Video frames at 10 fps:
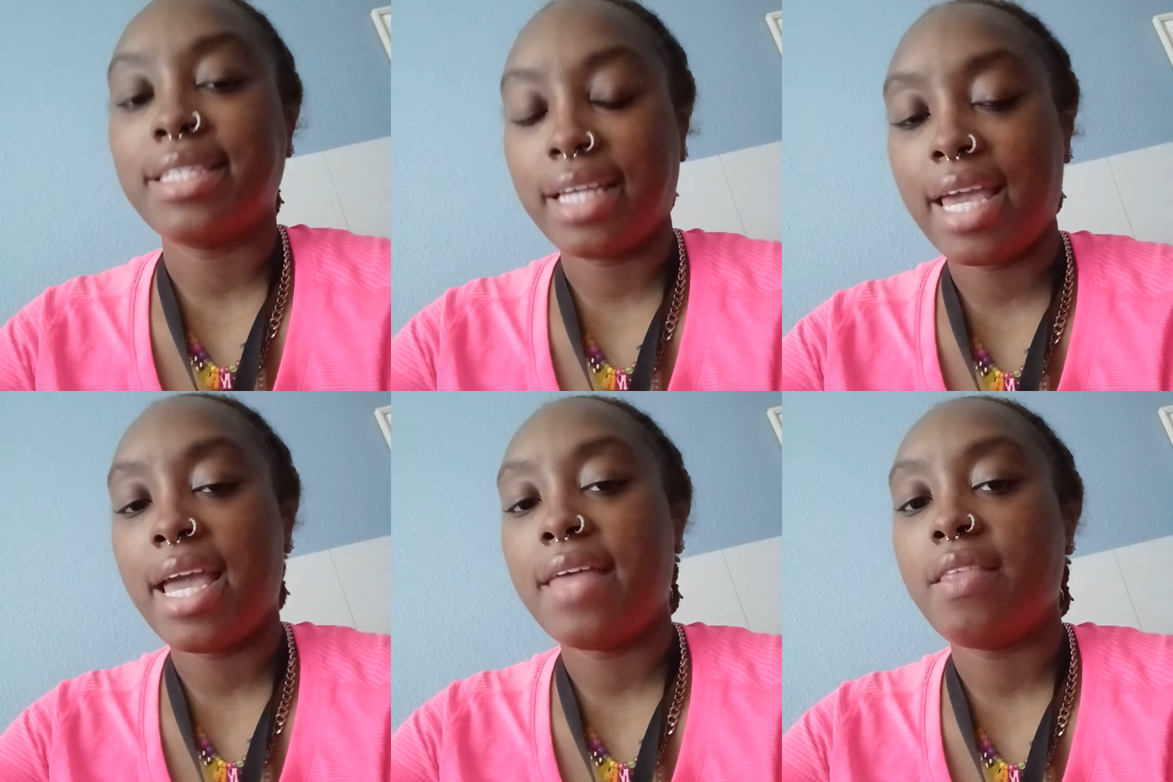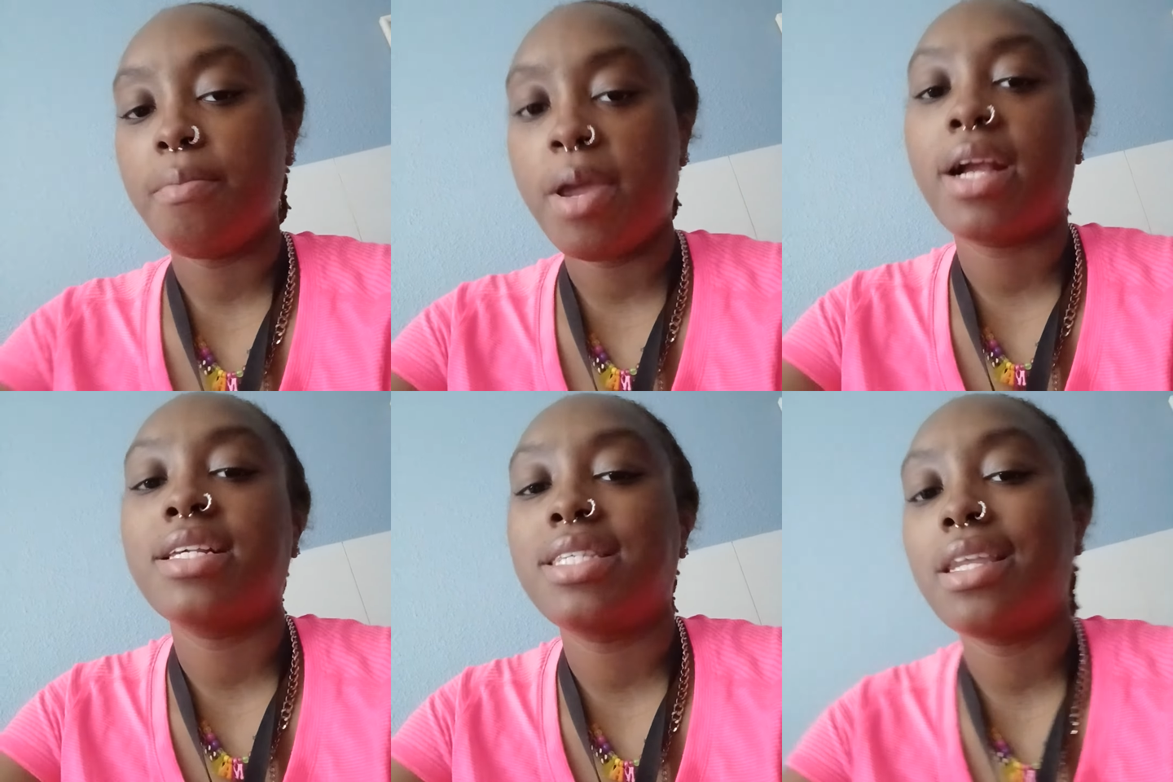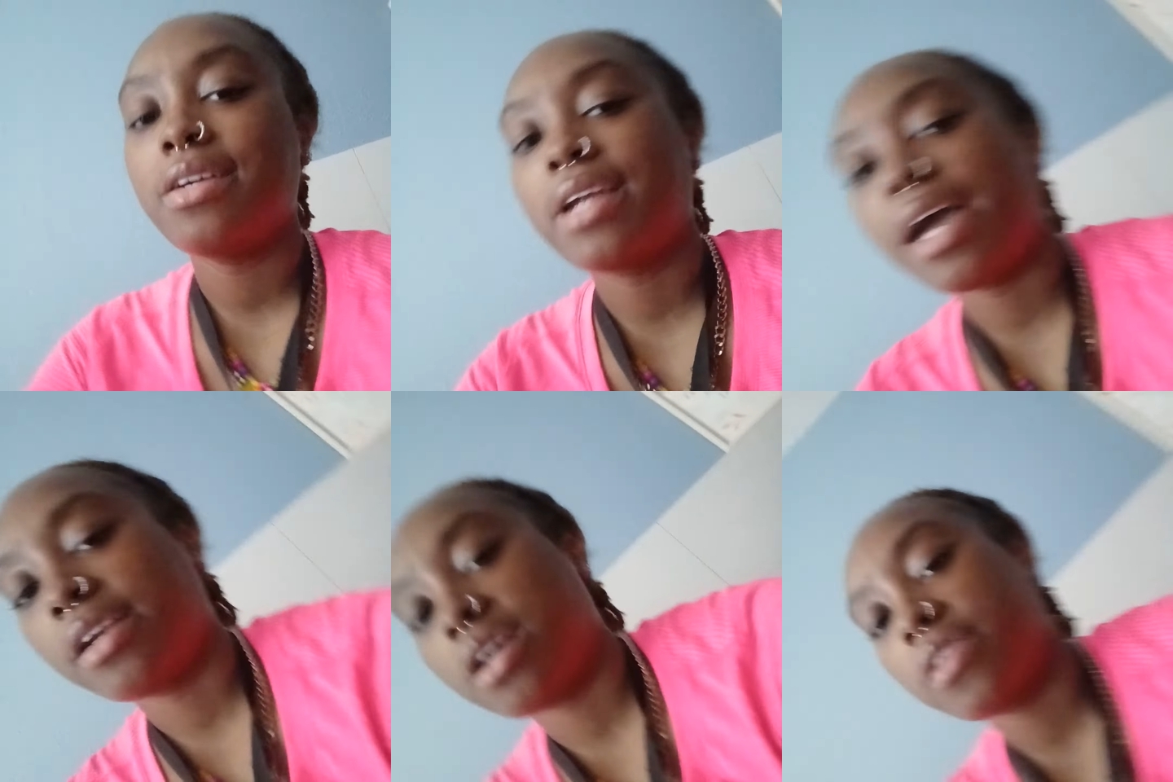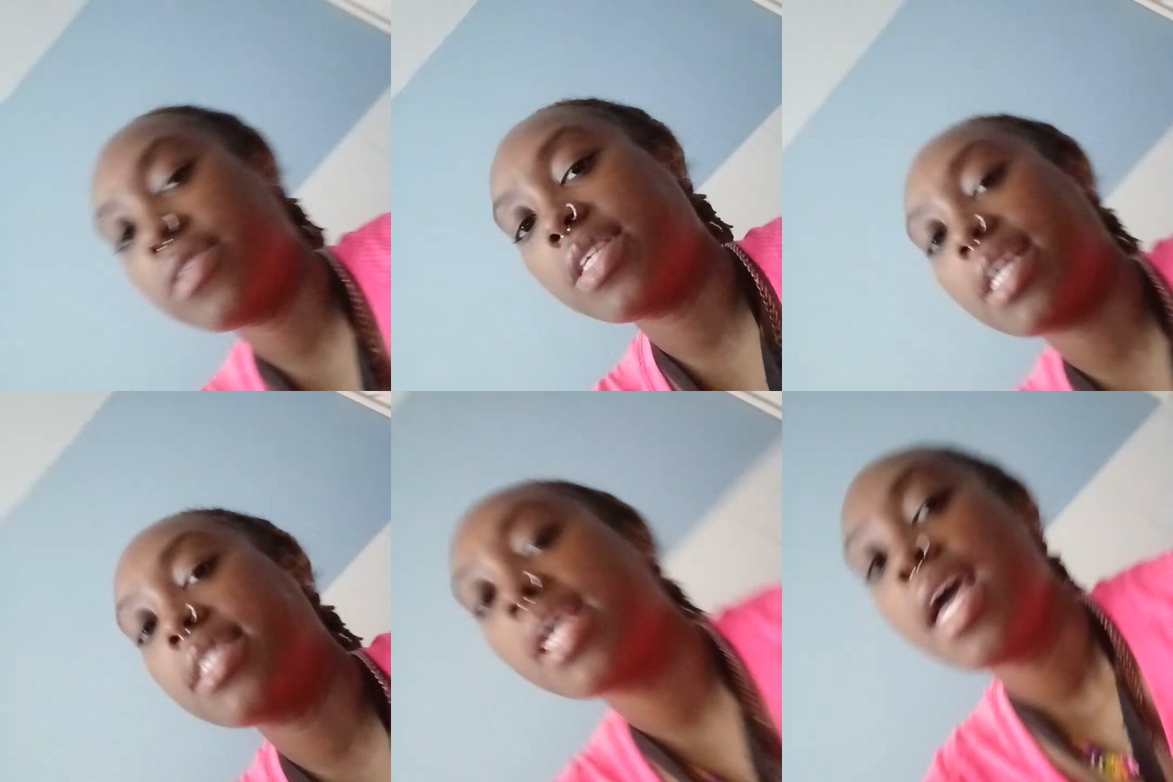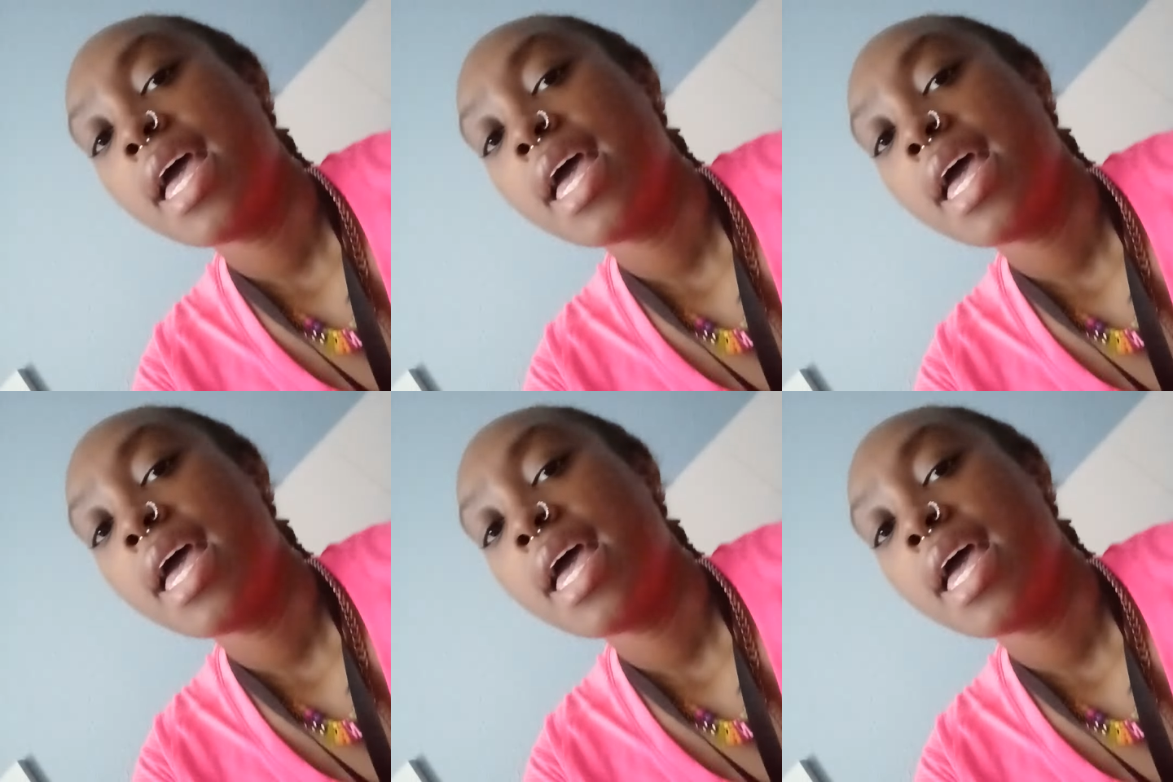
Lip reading: Again, the American standard diet and all those things.